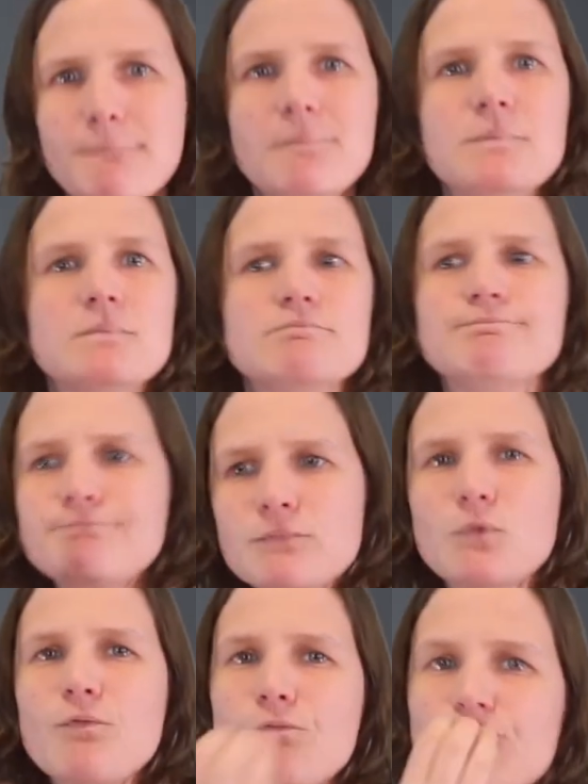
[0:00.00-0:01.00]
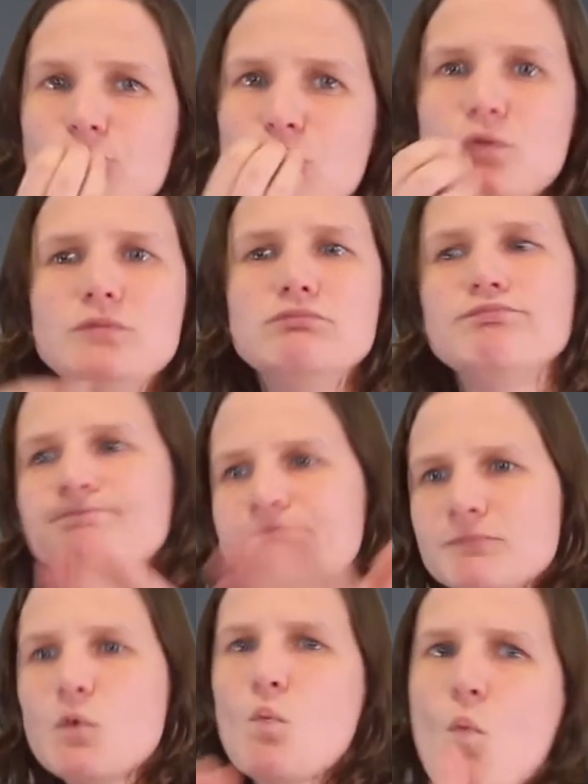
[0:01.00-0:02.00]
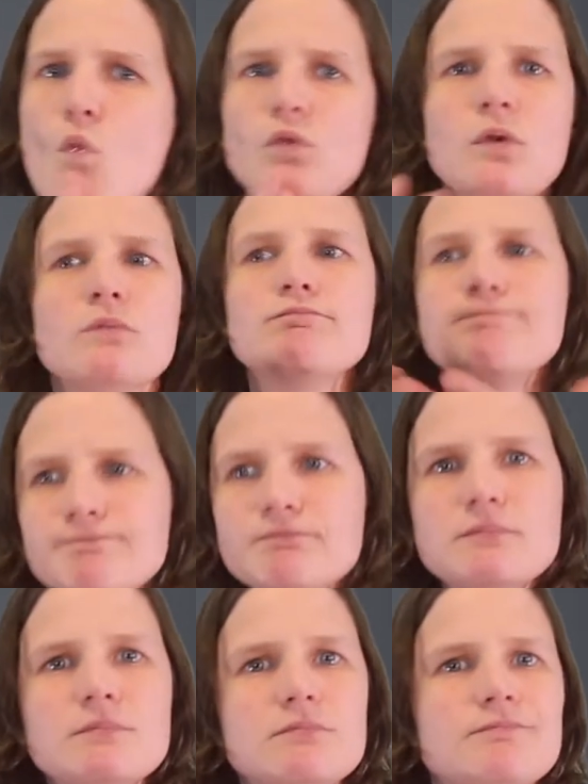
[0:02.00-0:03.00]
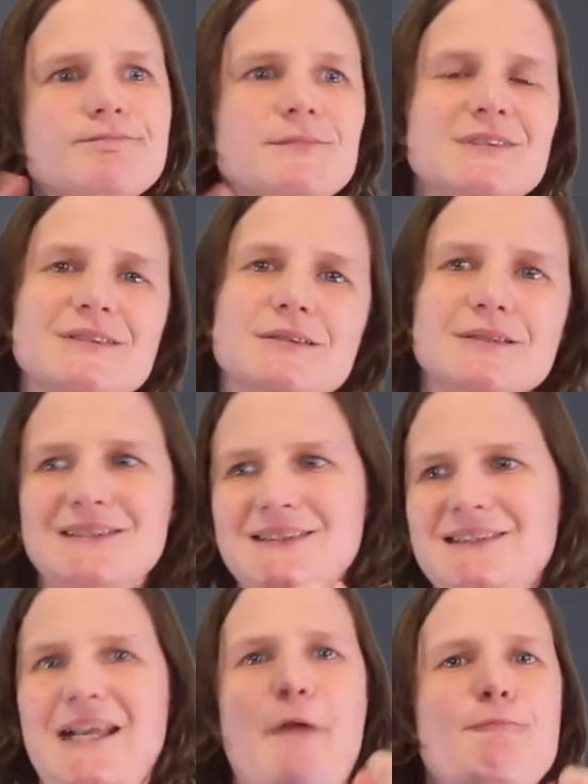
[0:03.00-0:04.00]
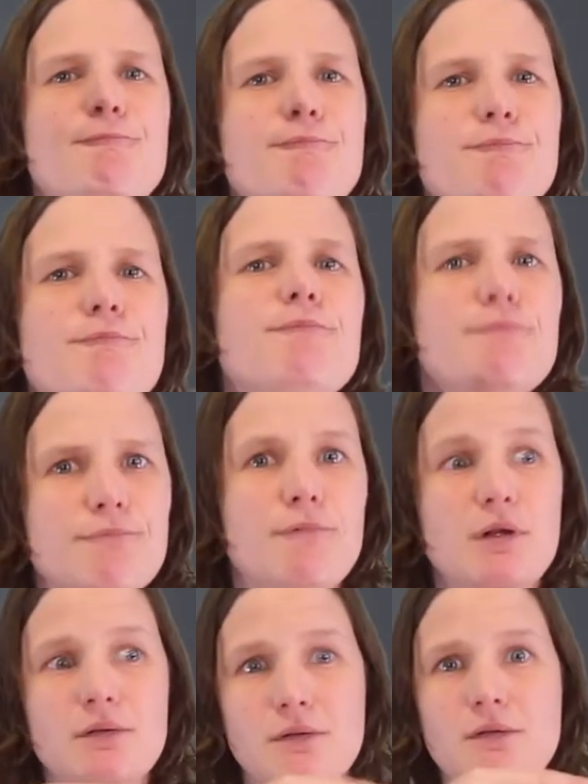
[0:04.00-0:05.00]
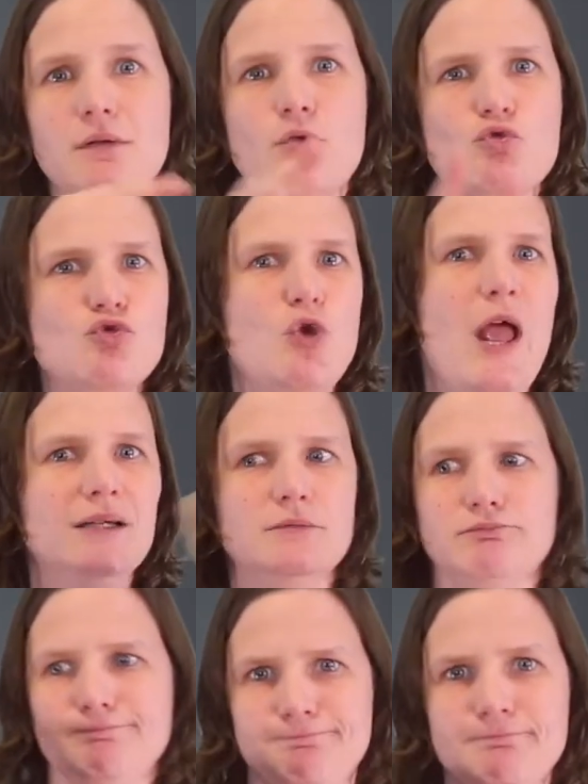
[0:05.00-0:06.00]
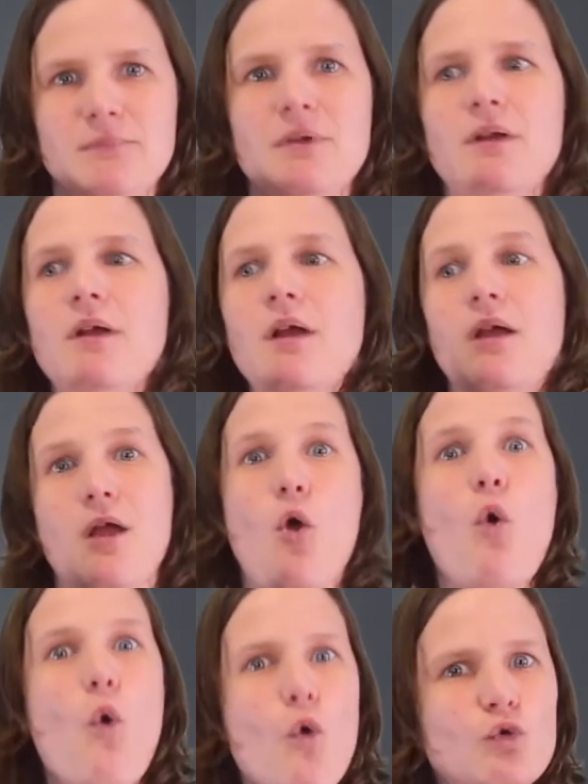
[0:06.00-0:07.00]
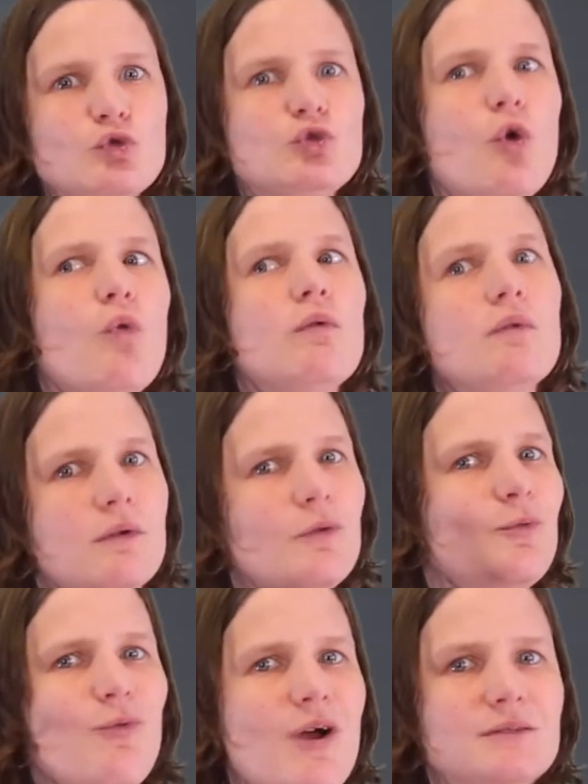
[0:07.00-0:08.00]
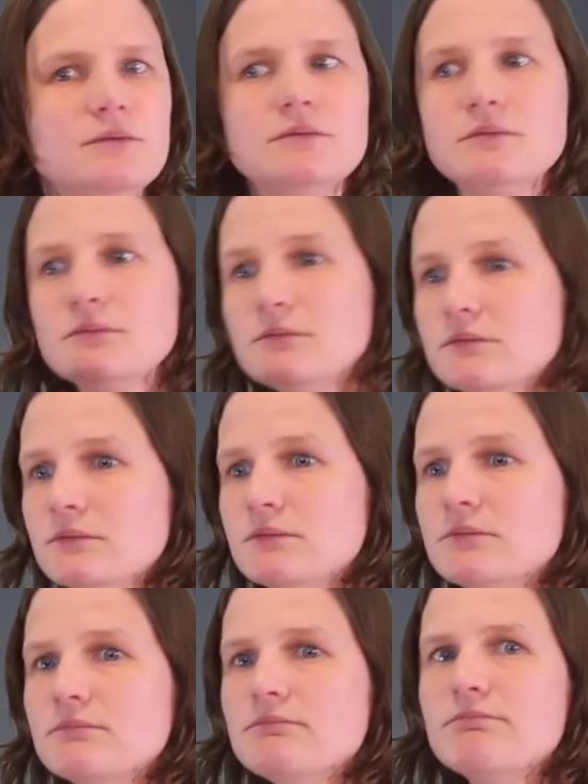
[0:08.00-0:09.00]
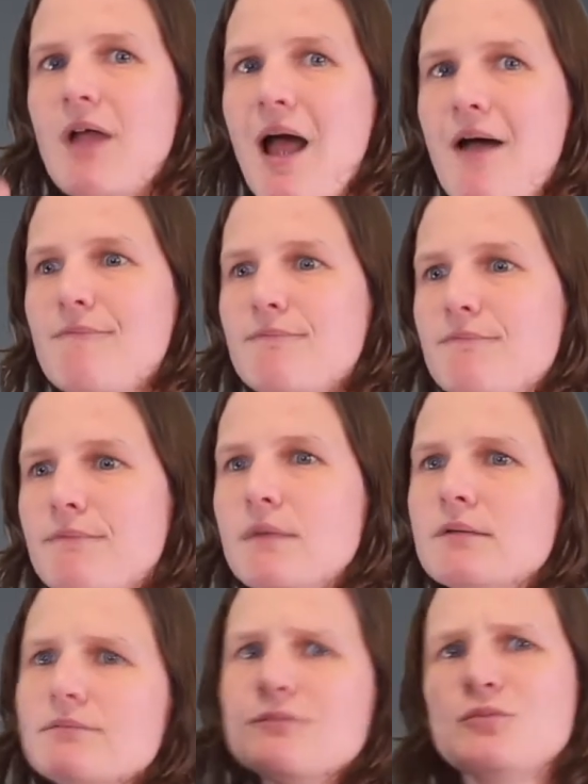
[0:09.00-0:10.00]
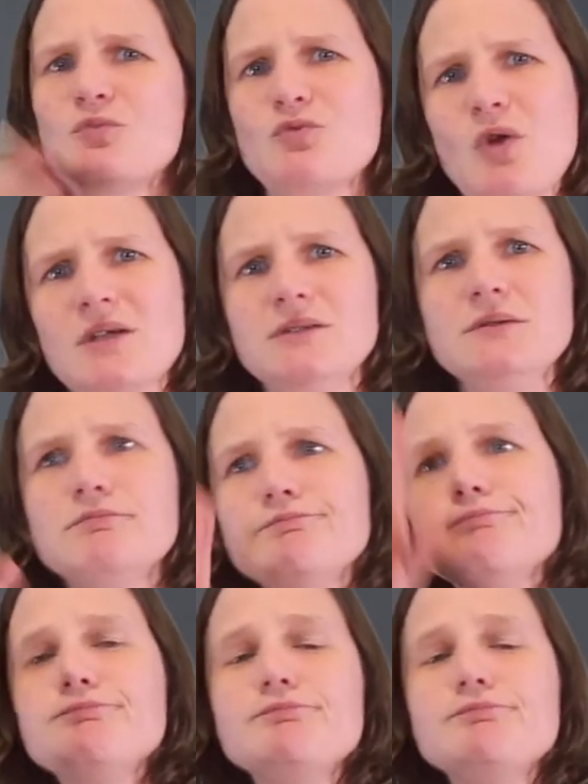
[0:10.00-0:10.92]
And they're responsible for the camp management, they deliver the food, the water, and protect the individuals living there. That's what they're responsible for. They're additionally responsible